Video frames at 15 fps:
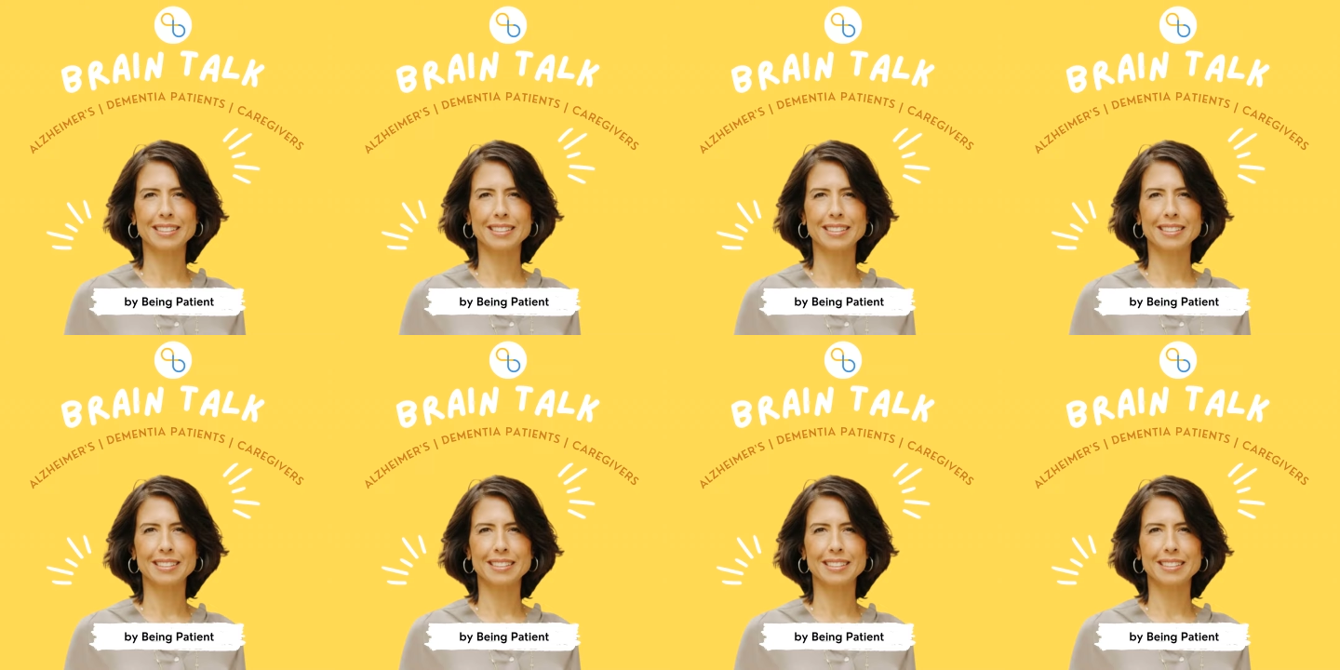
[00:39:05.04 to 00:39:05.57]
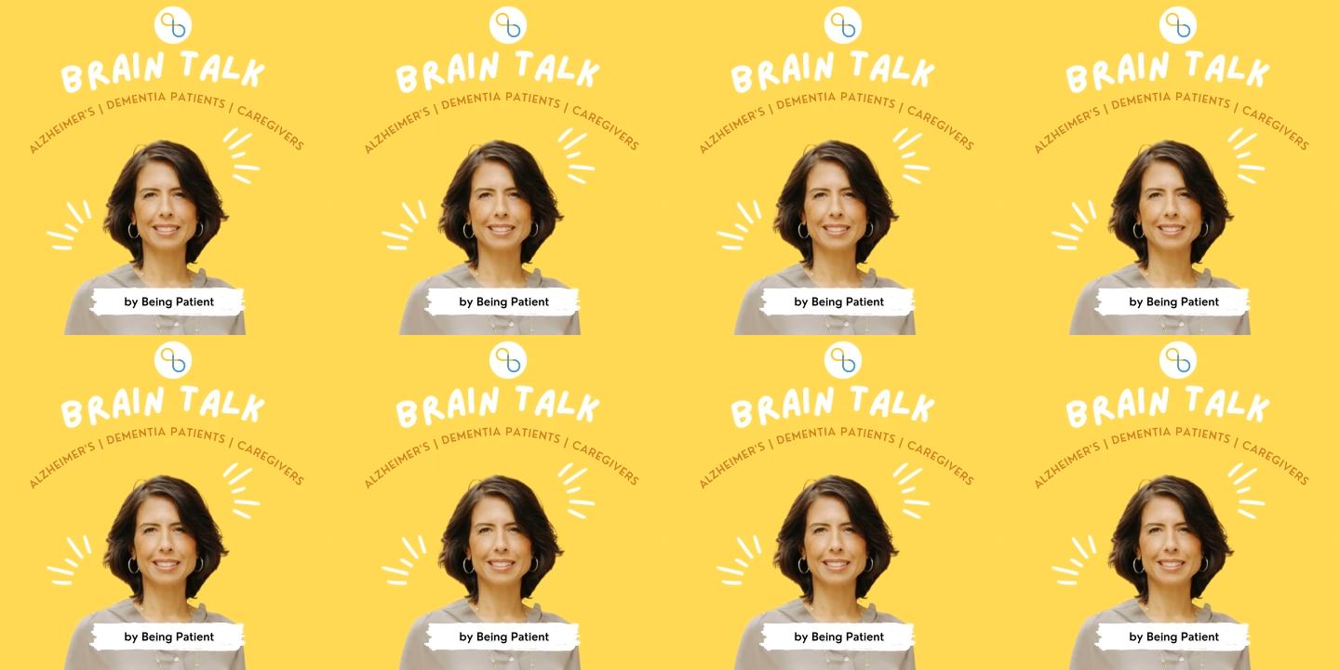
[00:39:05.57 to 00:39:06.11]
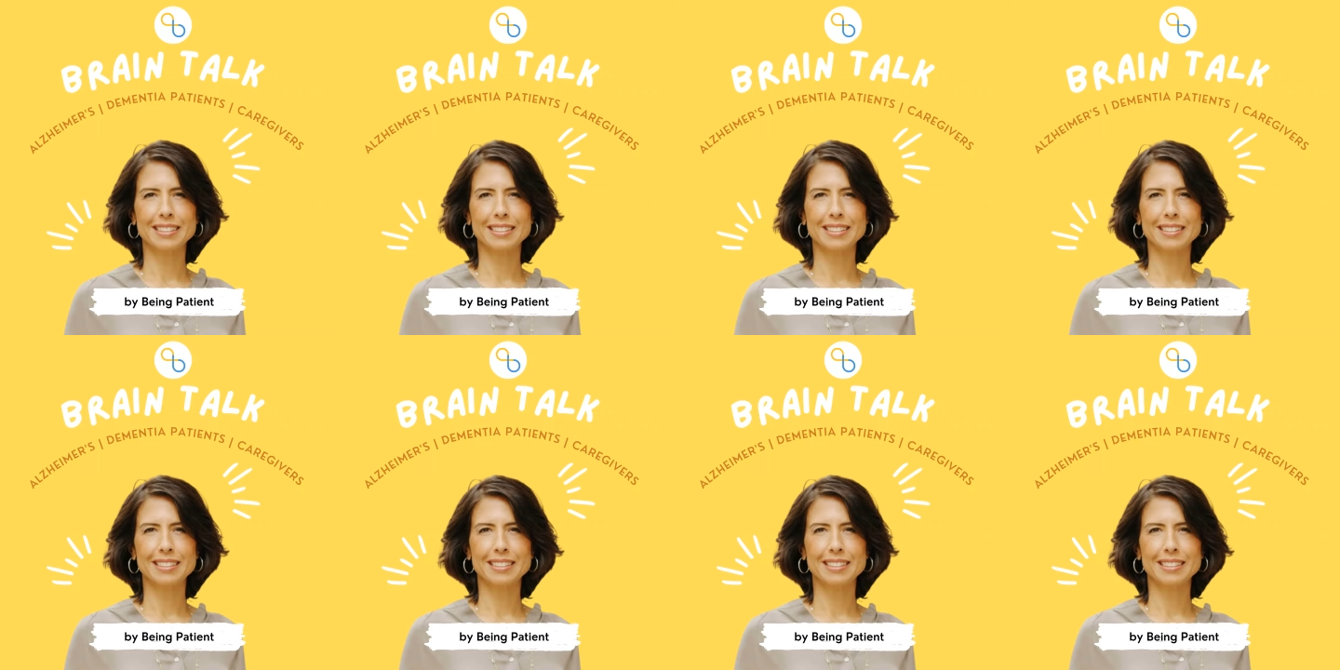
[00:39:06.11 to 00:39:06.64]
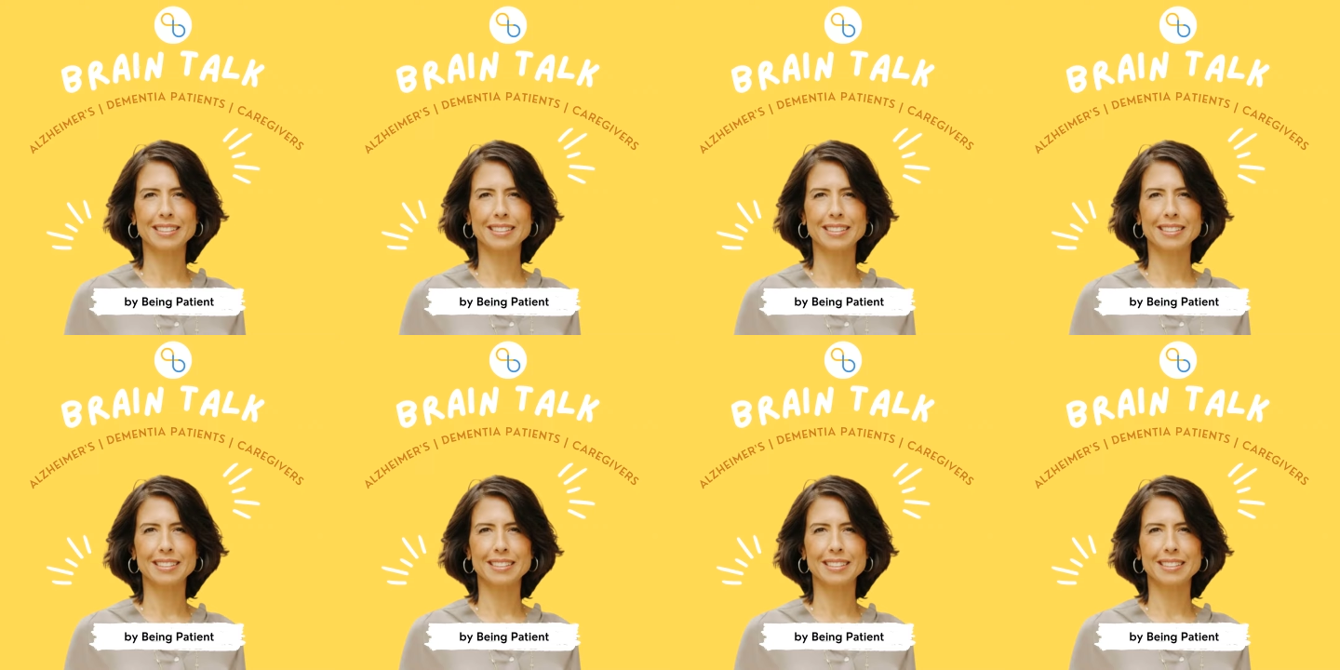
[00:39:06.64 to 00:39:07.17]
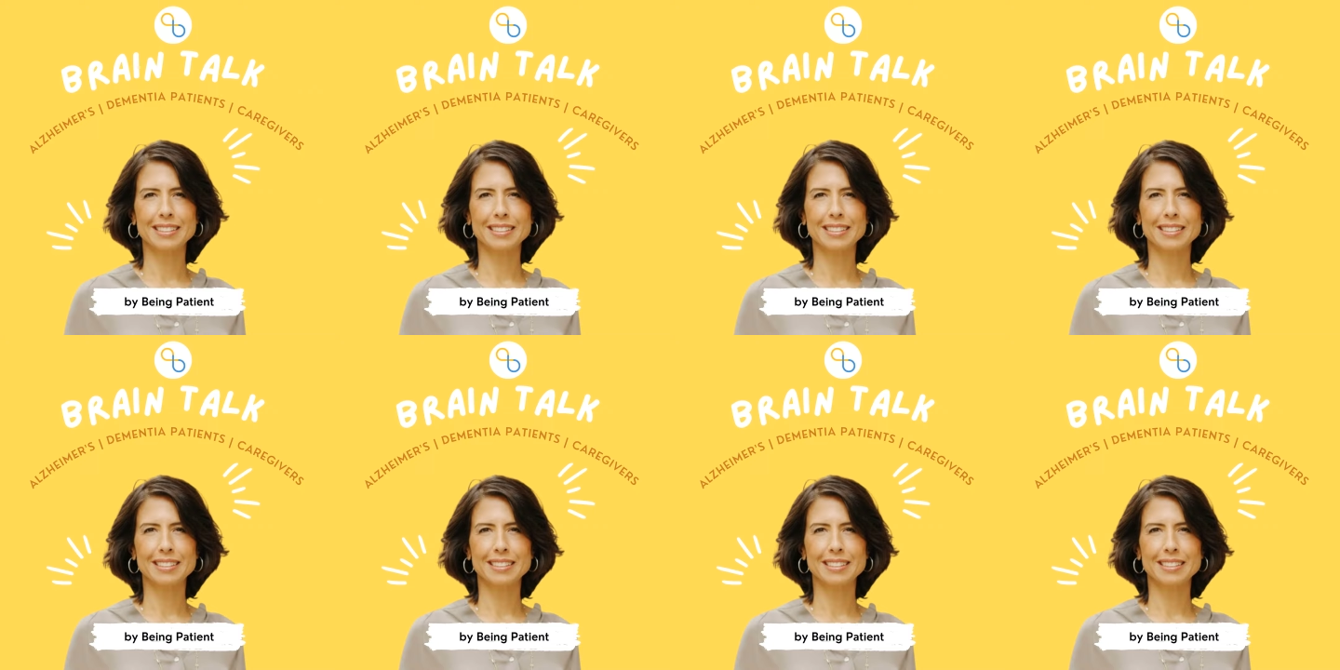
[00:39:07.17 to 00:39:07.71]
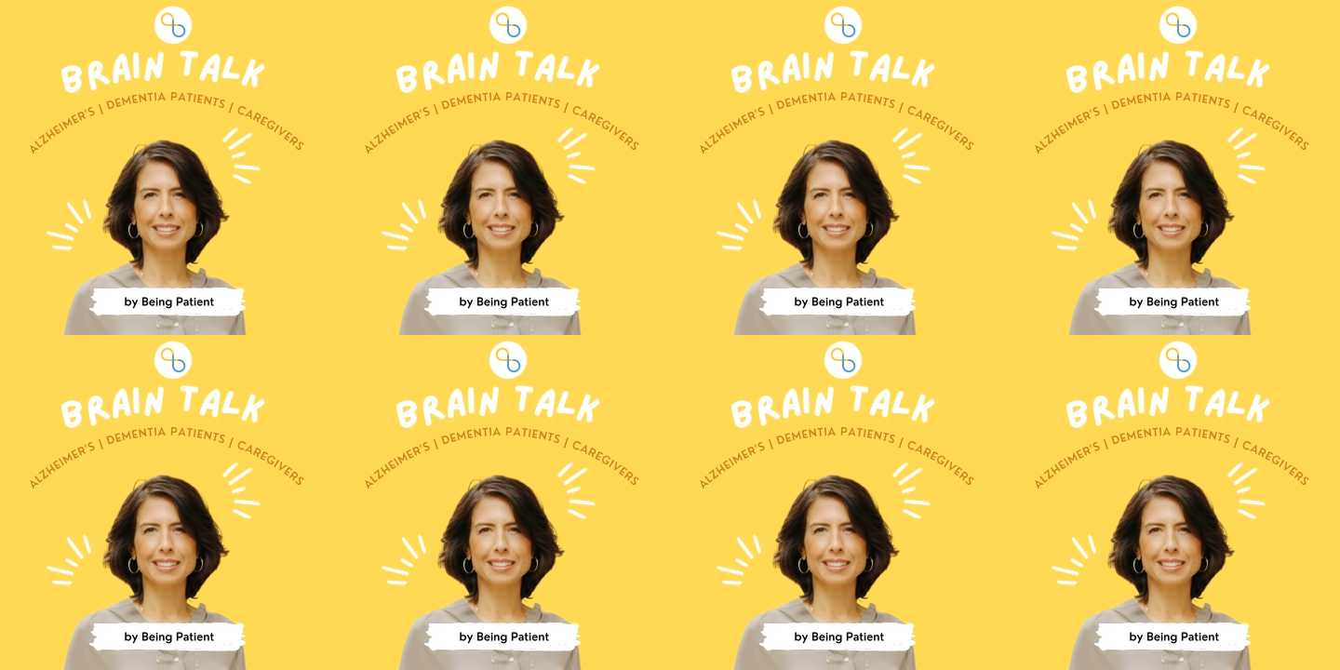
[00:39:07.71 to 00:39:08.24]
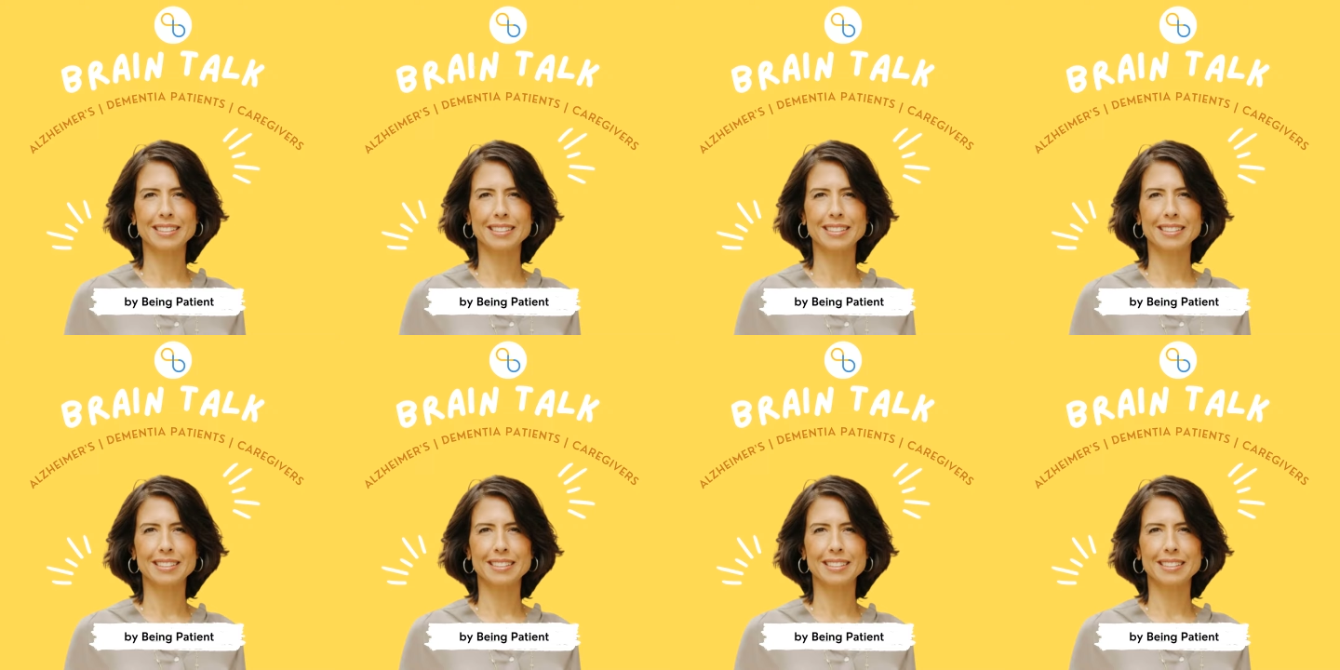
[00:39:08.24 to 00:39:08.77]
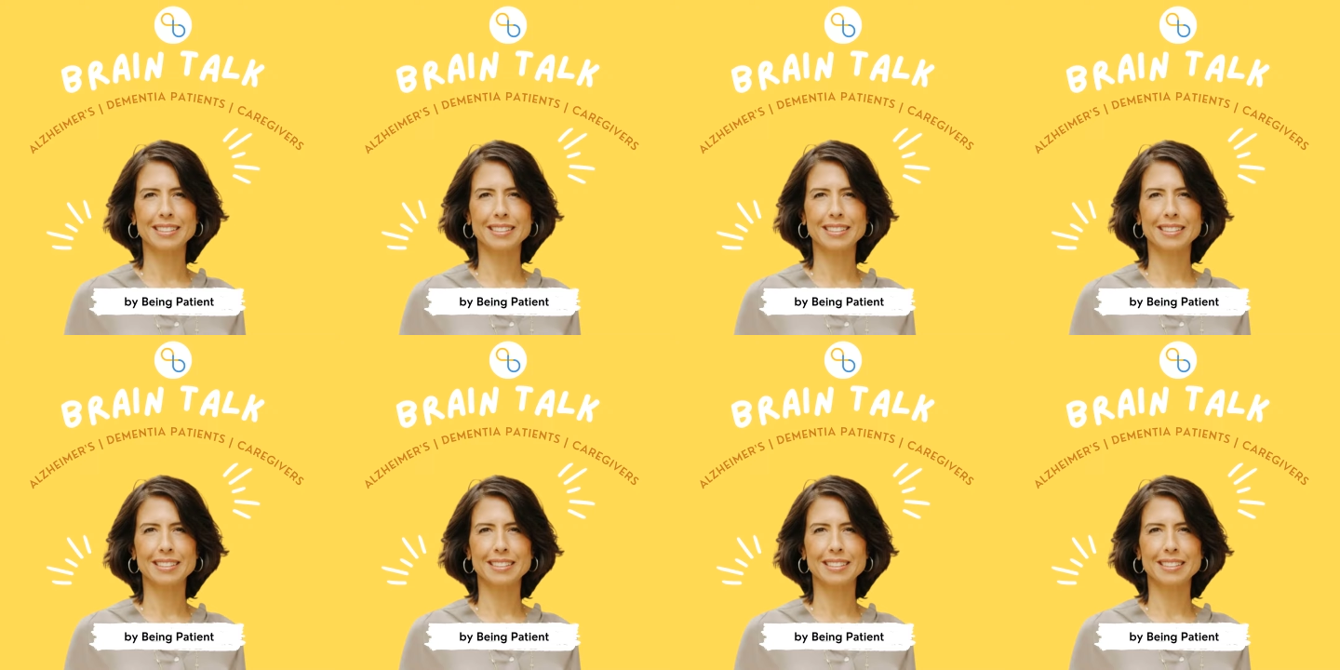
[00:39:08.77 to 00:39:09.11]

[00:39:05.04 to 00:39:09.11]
[no speech]